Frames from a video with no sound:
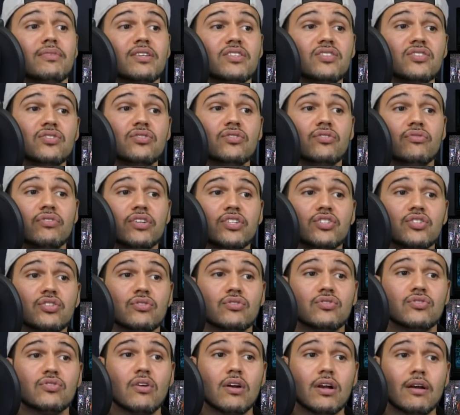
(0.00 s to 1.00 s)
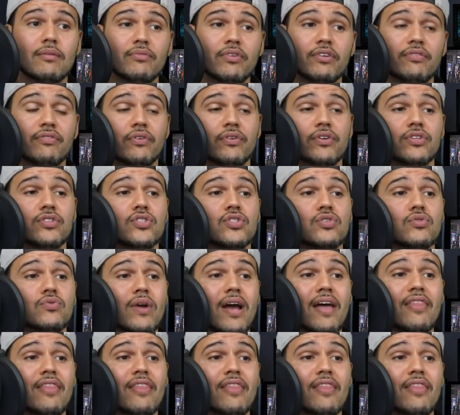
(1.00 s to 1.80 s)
This is the original song I'm referring to,